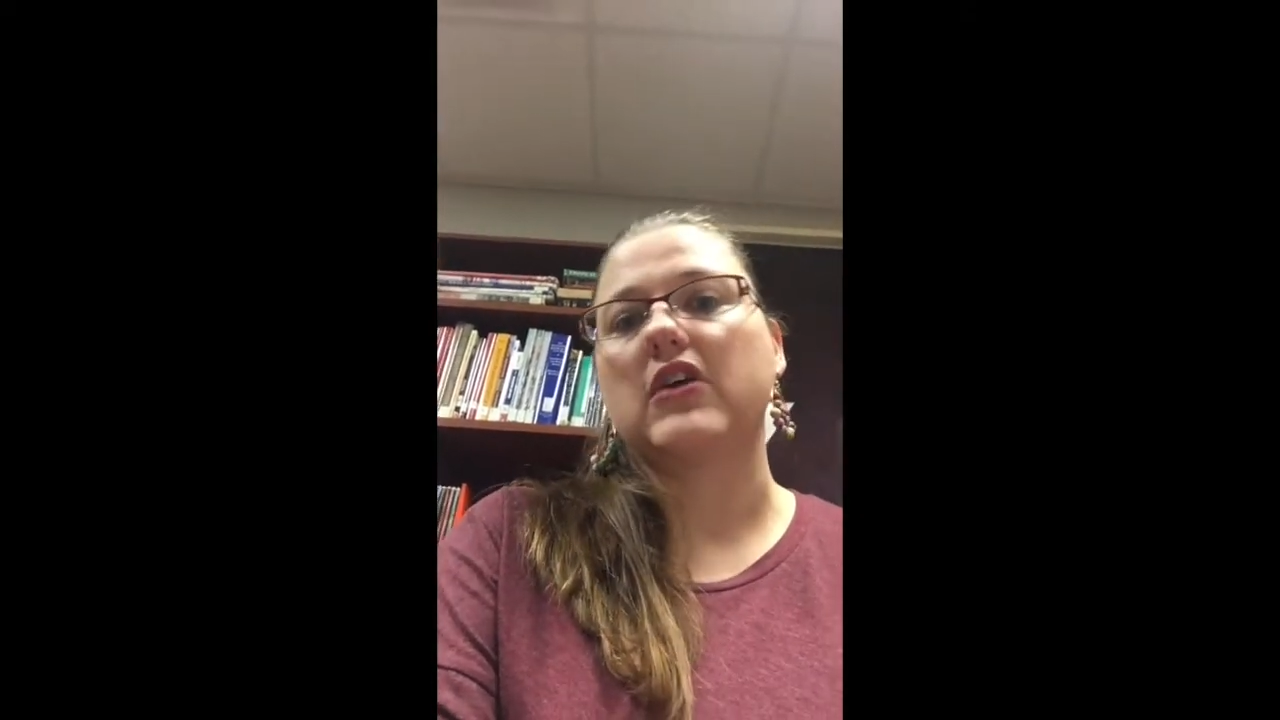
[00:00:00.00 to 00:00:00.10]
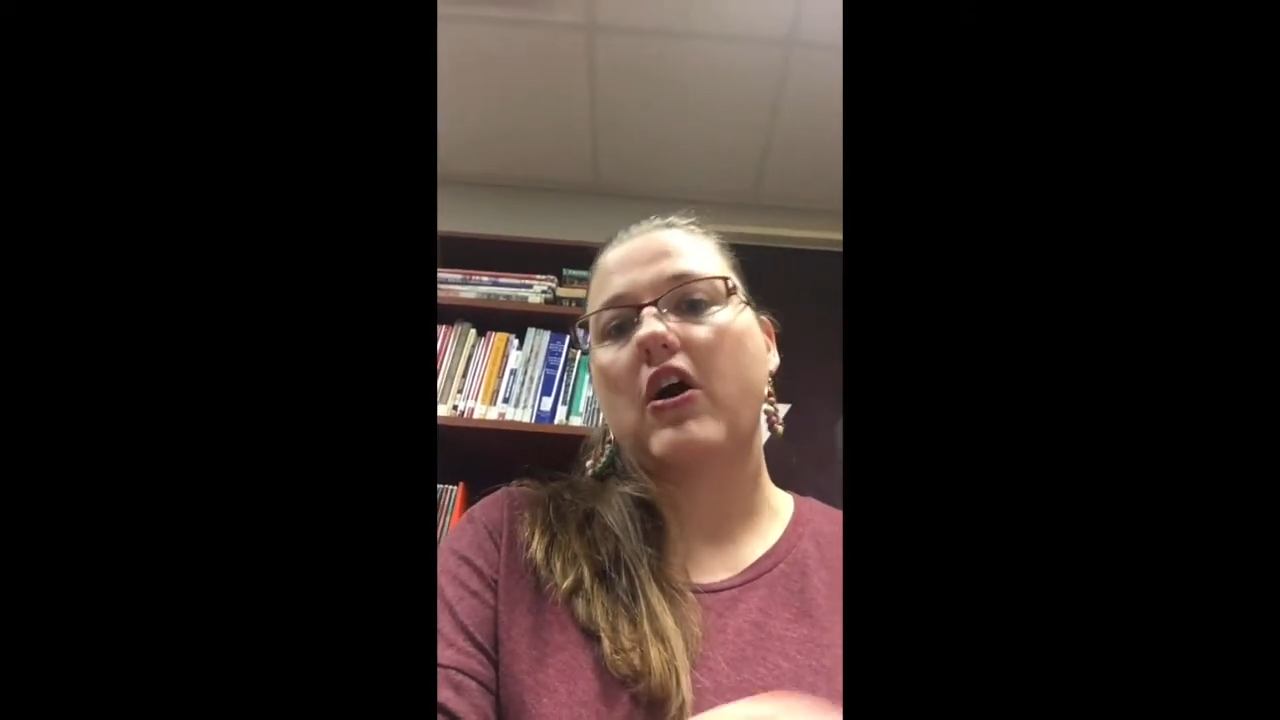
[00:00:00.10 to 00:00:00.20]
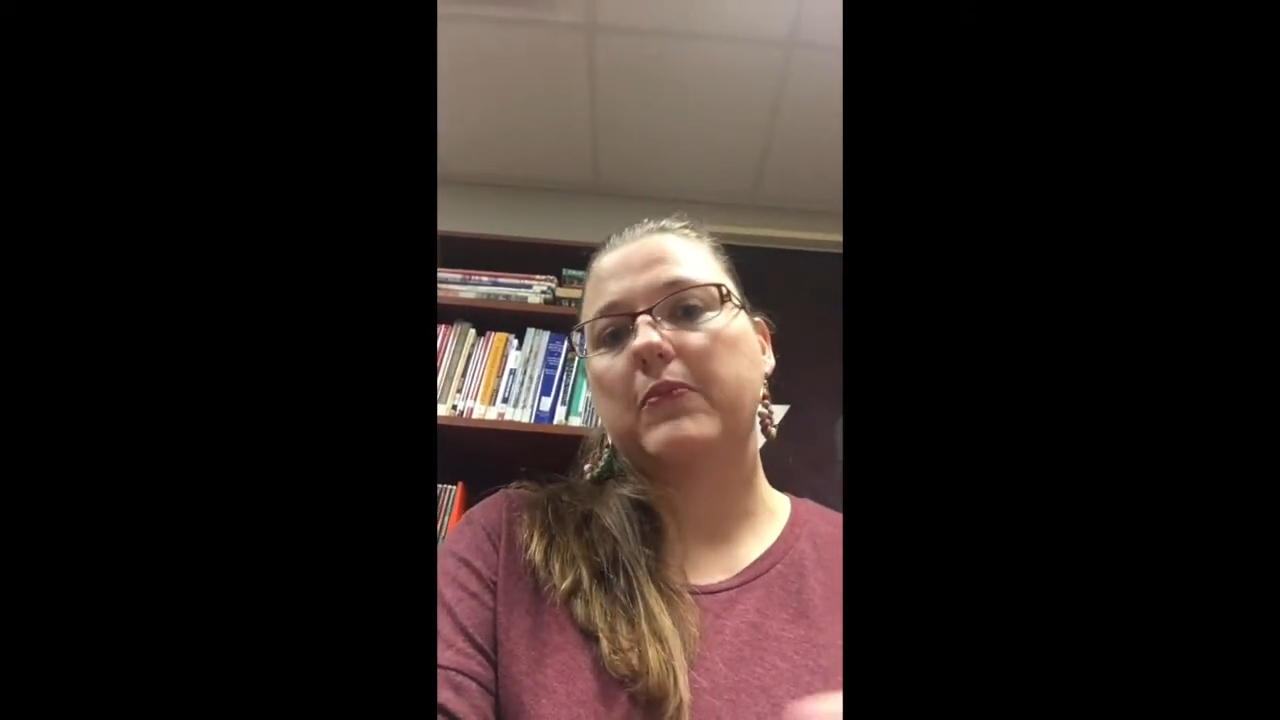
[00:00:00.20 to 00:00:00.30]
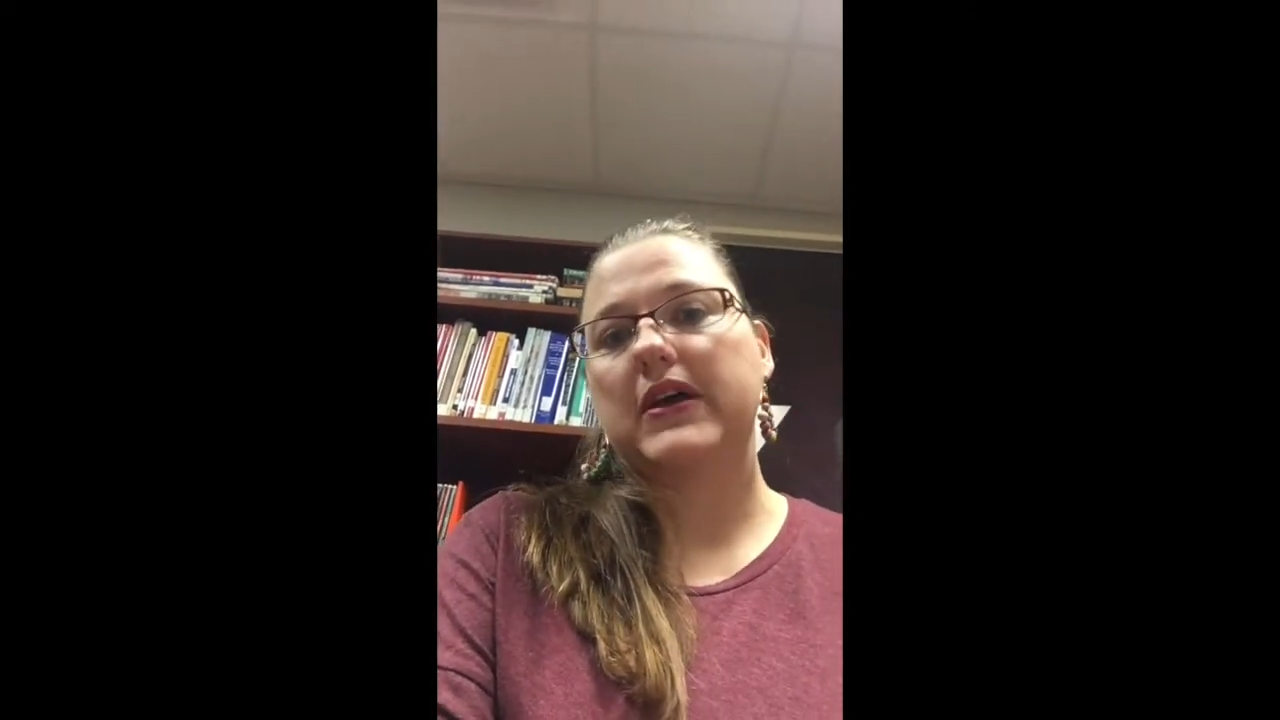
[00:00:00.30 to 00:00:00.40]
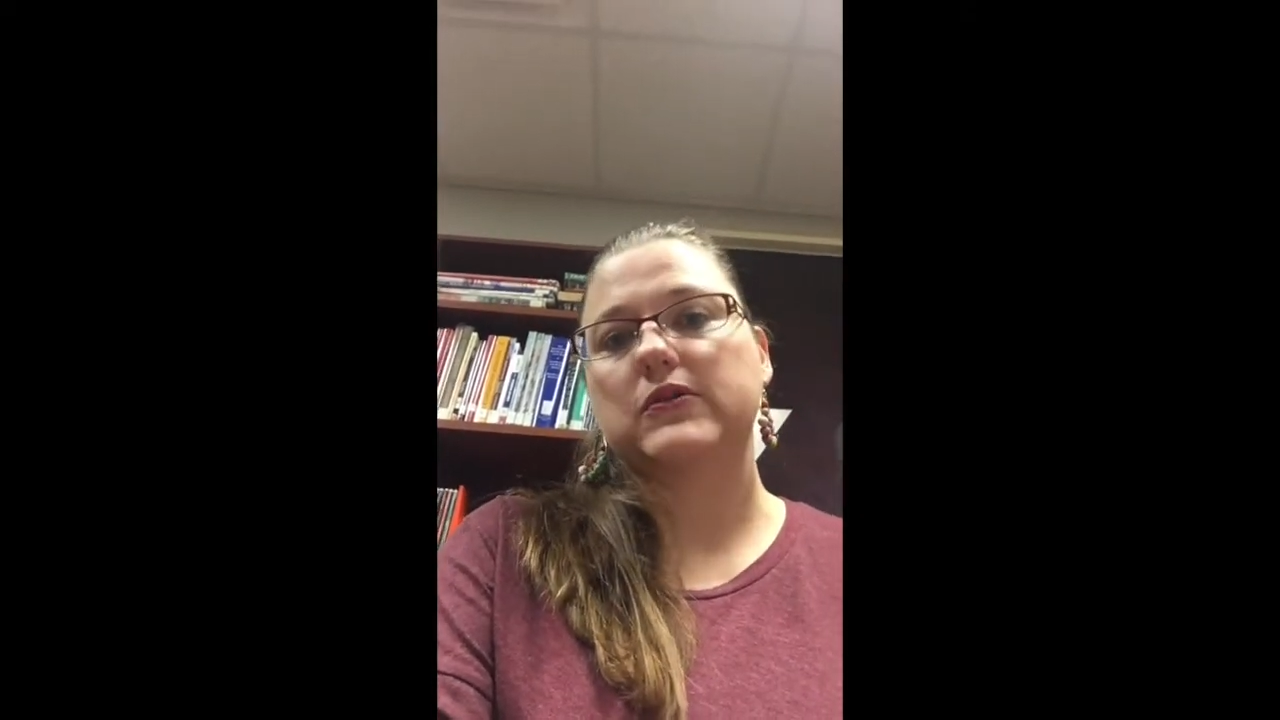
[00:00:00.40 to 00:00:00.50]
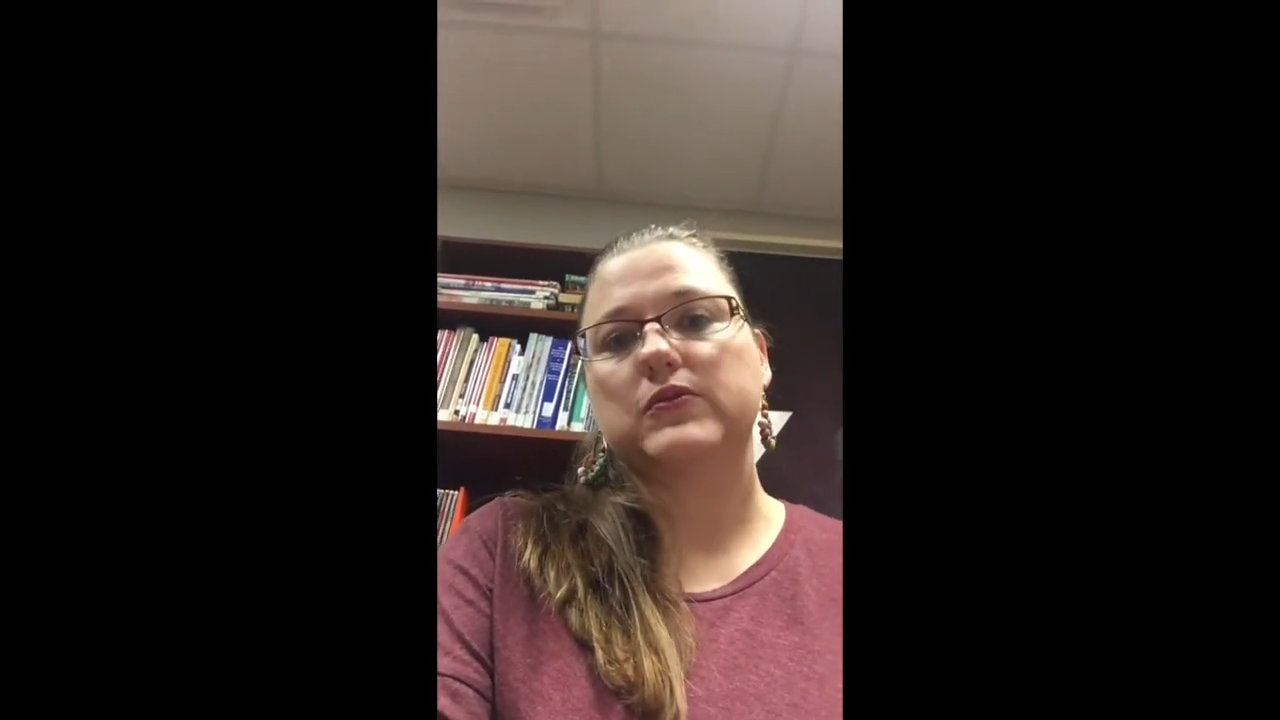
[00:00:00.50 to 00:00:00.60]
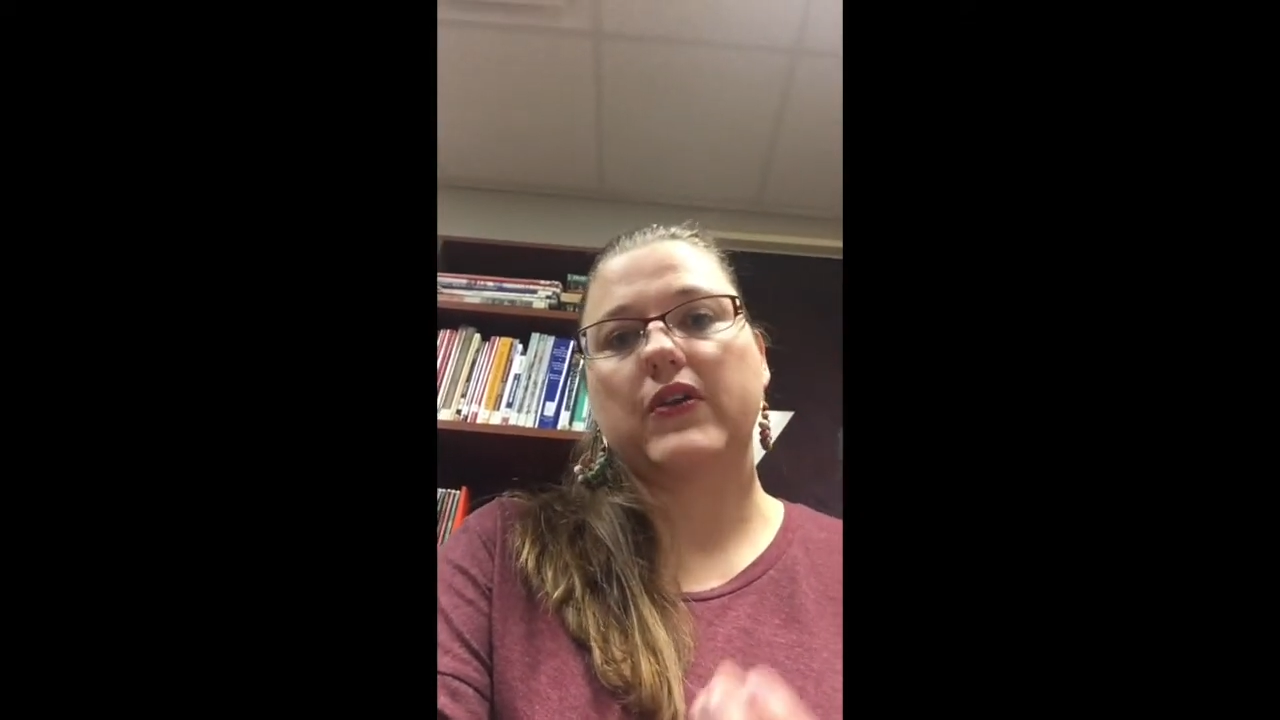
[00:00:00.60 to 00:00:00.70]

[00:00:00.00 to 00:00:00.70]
comment